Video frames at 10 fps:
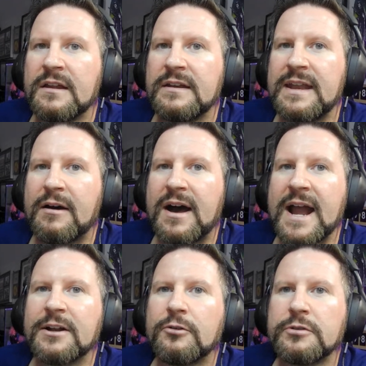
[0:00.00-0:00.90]
Now, I
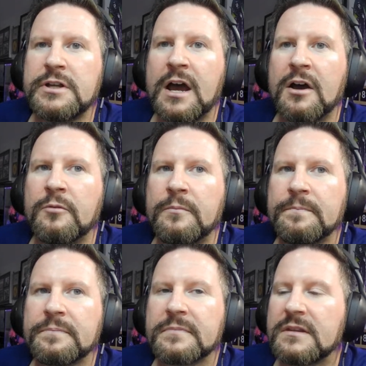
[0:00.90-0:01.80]
don't know
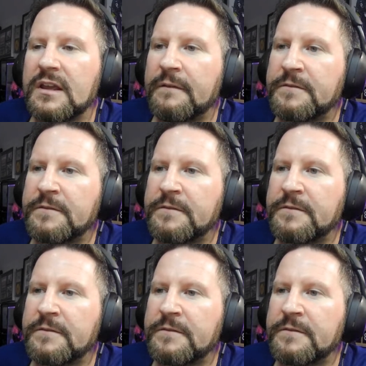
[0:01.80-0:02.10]
if